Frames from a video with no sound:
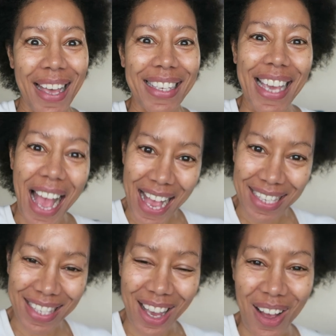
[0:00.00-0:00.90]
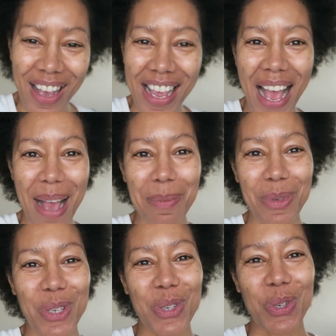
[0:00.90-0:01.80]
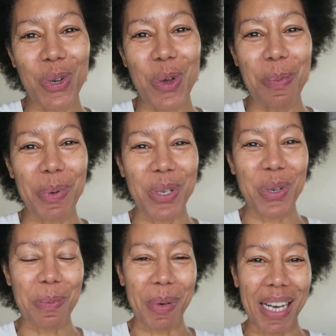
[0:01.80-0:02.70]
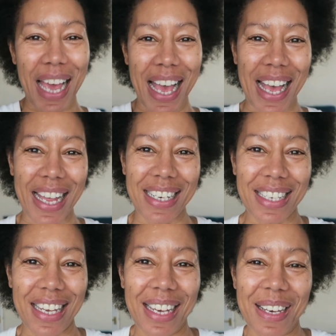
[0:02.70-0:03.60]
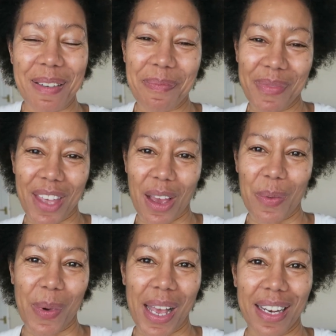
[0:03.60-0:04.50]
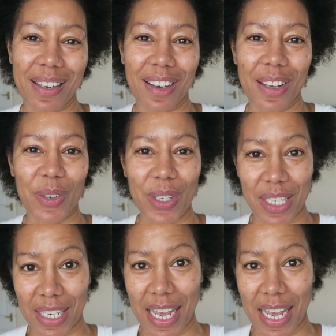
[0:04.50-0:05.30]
yes, I am super, super glad that I went. I honestly